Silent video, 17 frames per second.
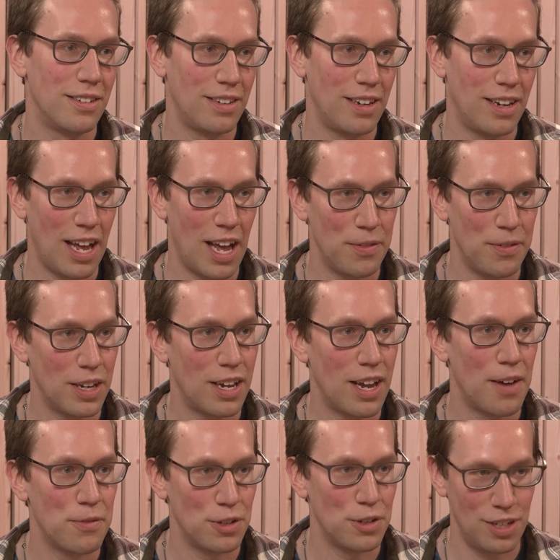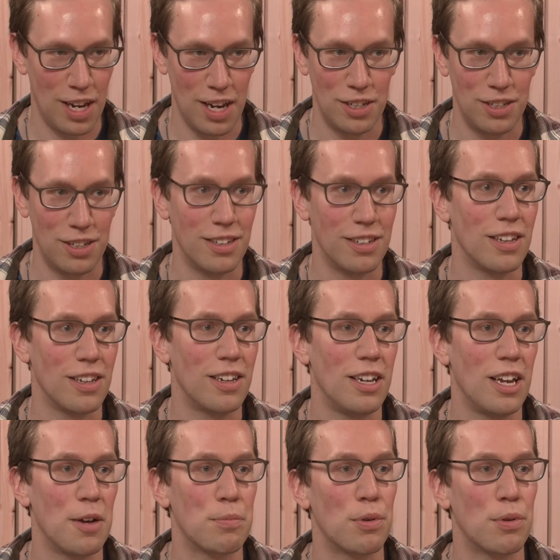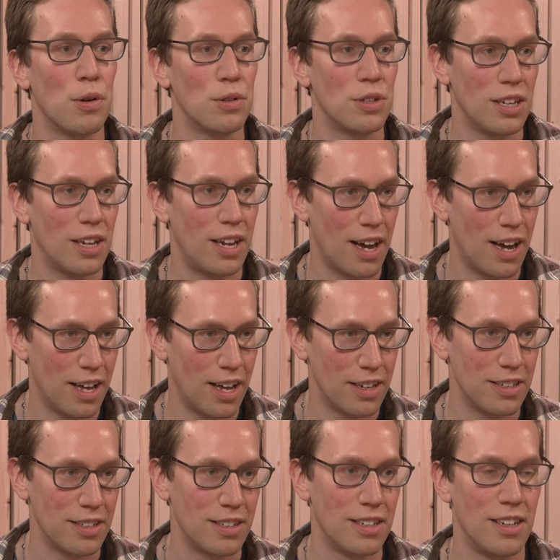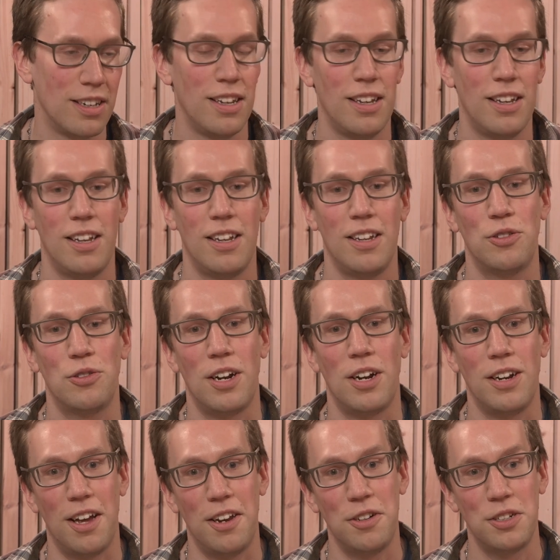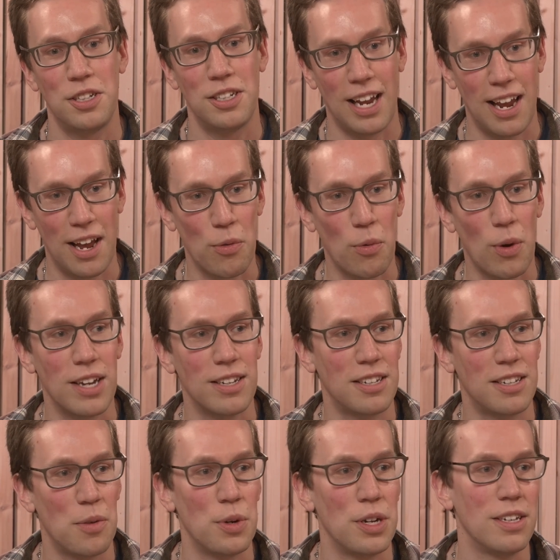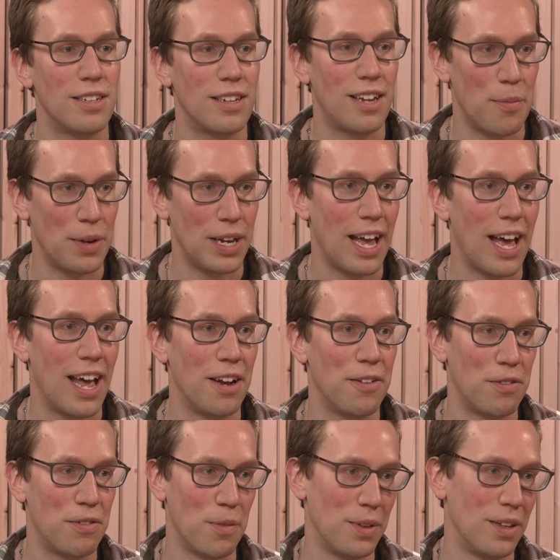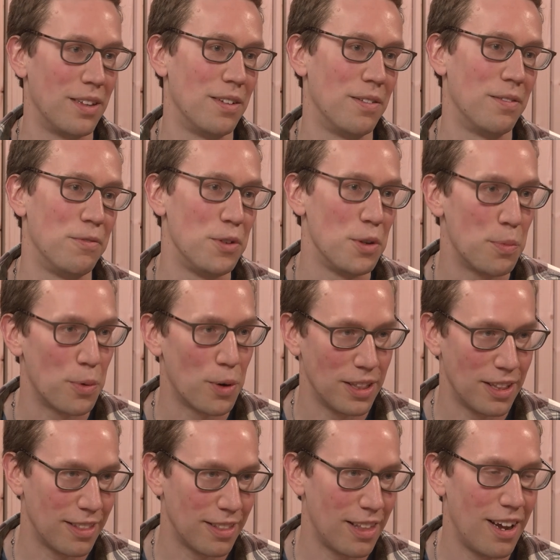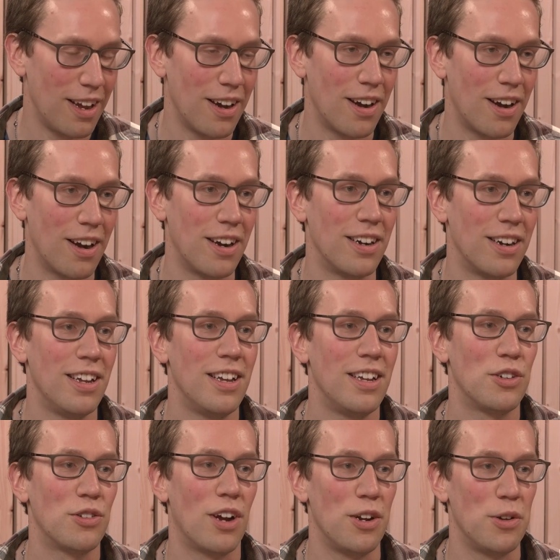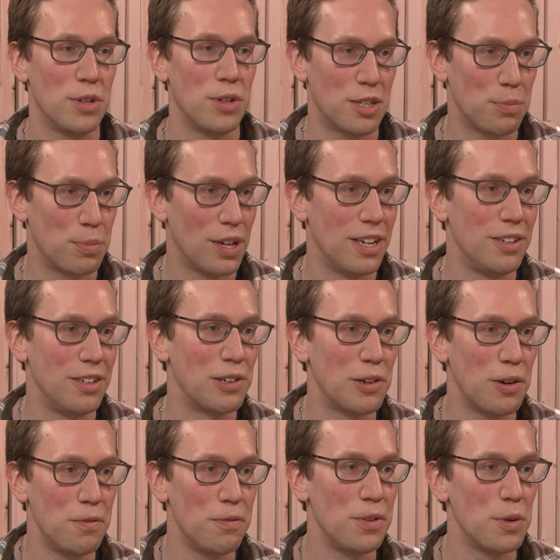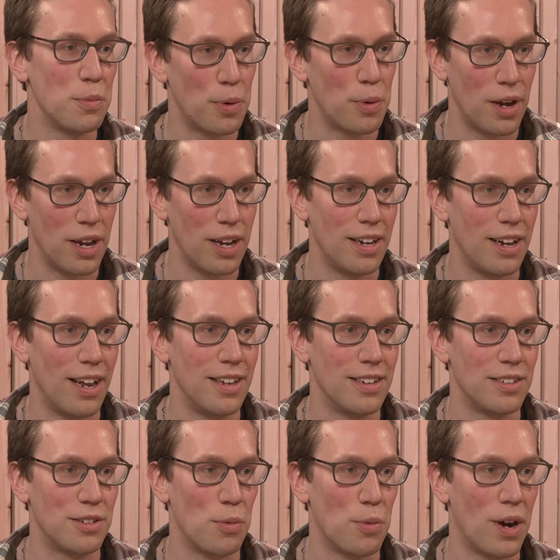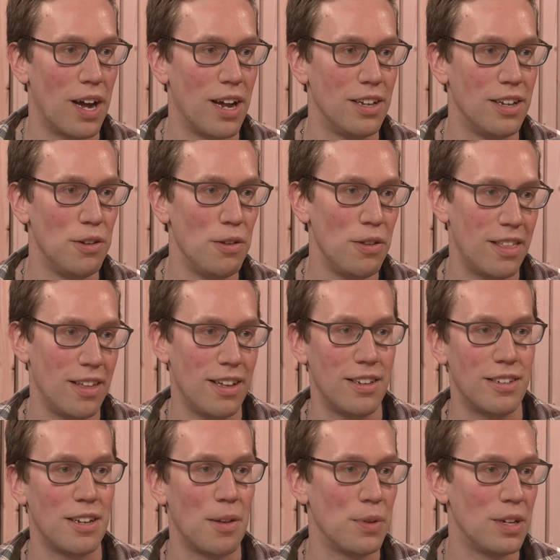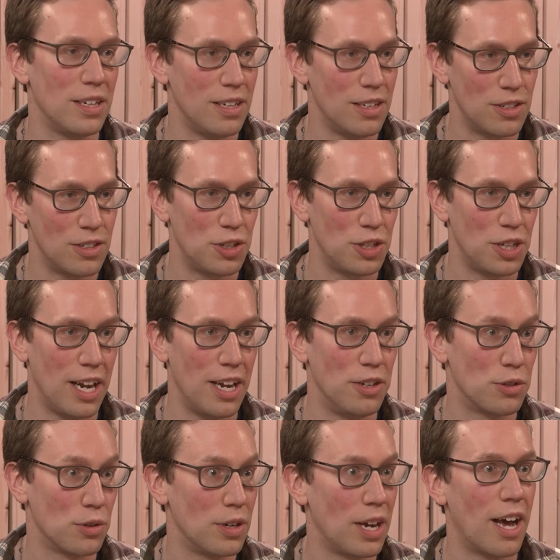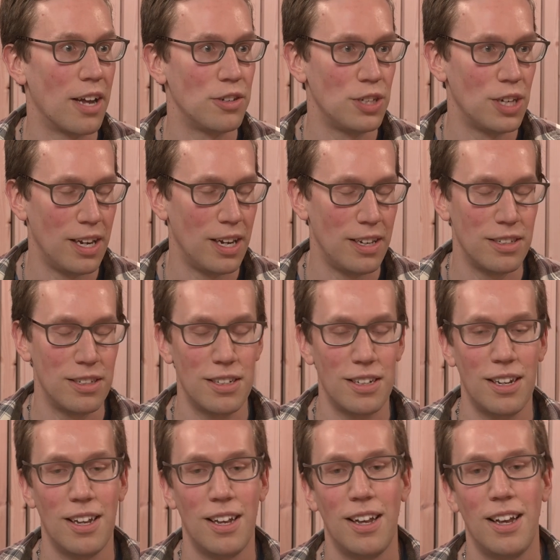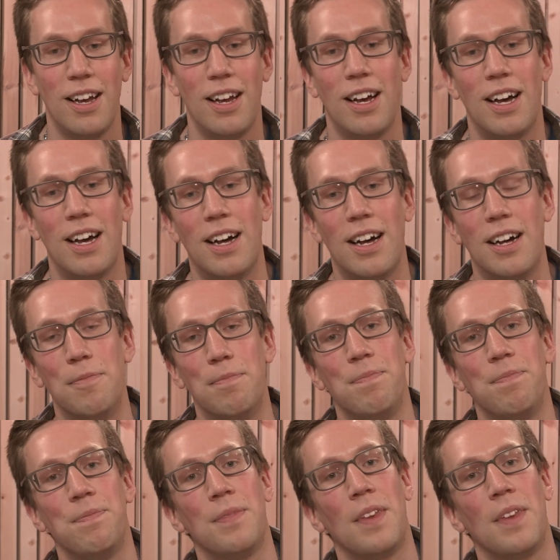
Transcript: having a conversation, looking at pros and cons, trying to understand why someone is coming at it from the viewpoint that they are, trying to explain your own viewpoint as to why you think something needs to change or not change. Um,